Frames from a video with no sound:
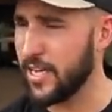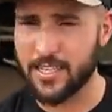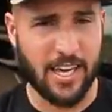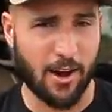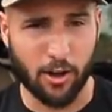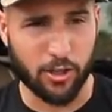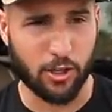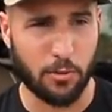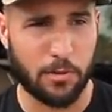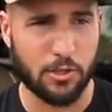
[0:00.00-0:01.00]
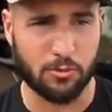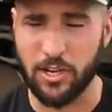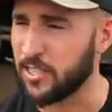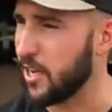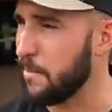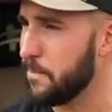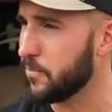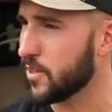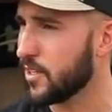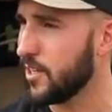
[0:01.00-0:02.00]
and get all the GoPros rigged up
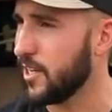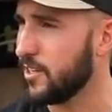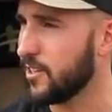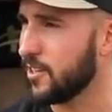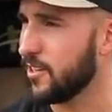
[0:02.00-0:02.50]
and